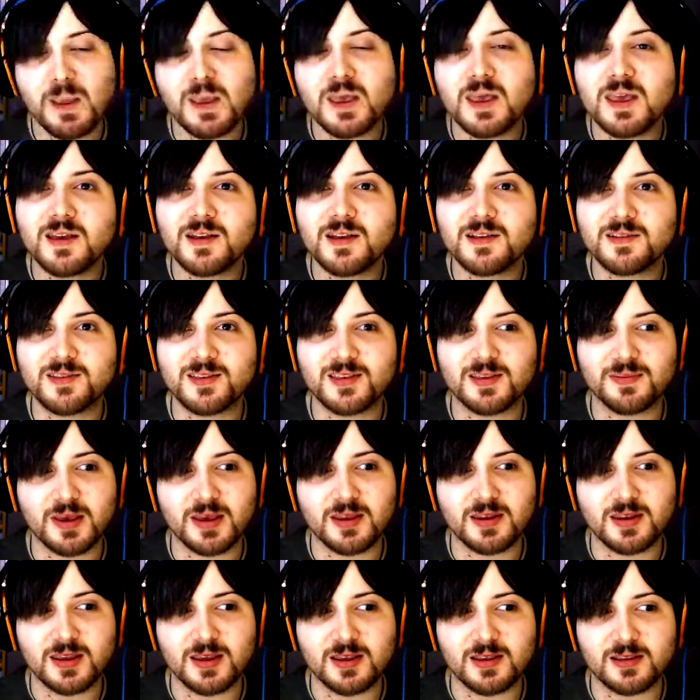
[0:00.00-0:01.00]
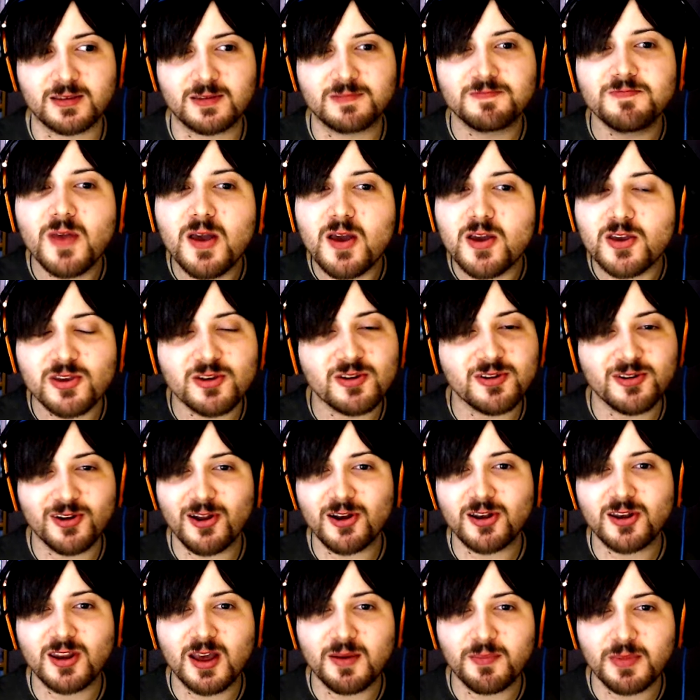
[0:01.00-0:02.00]
ideas, some ideas. You're
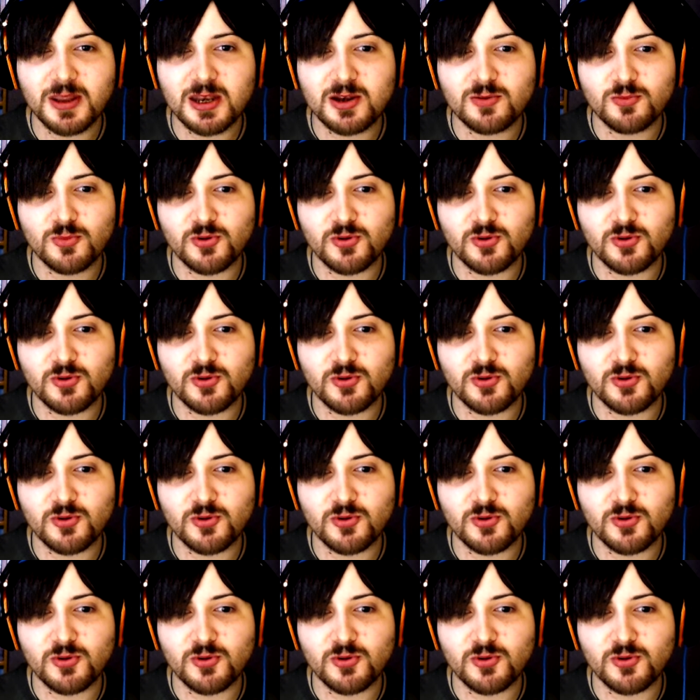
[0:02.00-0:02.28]
not coming in,